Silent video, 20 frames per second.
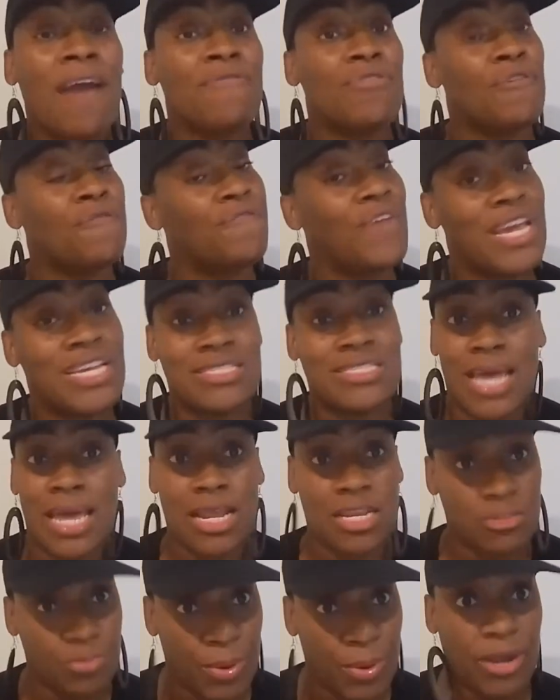have to face
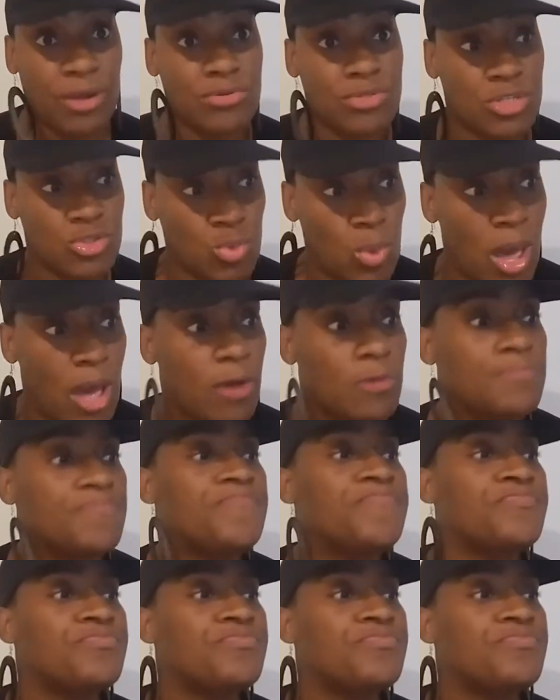that as parents as well.